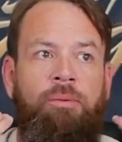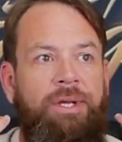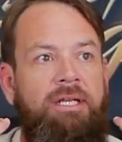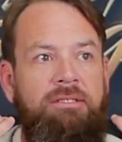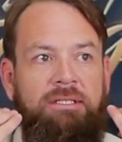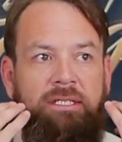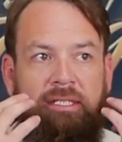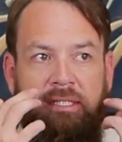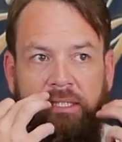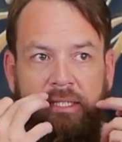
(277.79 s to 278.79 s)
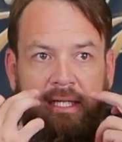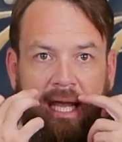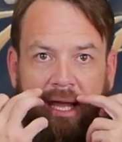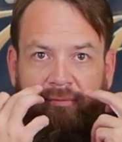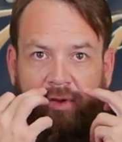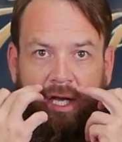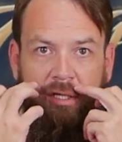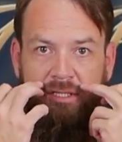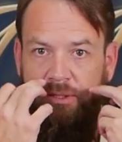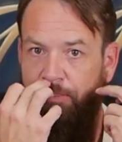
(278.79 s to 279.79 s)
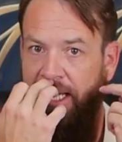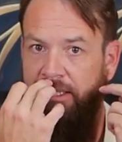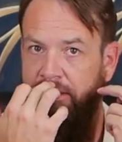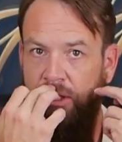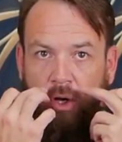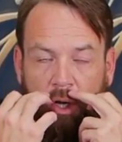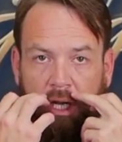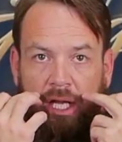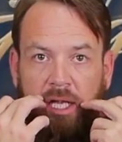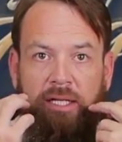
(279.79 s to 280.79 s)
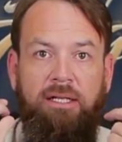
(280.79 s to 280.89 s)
because it did have kind of specks on it